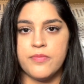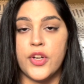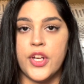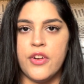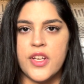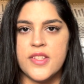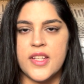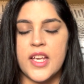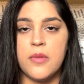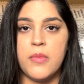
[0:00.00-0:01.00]
For neuro
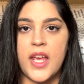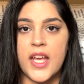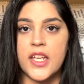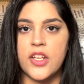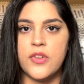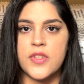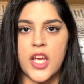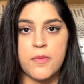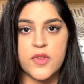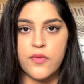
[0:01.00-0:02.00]
exam, ANO
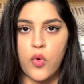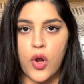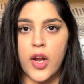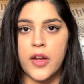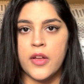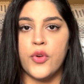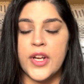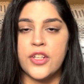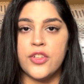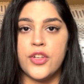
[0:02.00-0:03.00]
×4,
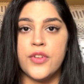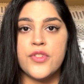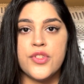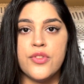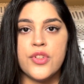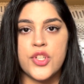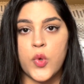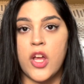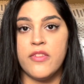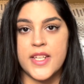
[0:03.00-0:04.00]
cranial nerves 2 to
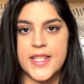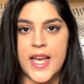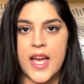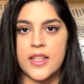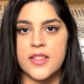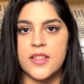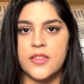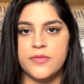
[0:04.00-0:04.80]
12 intact,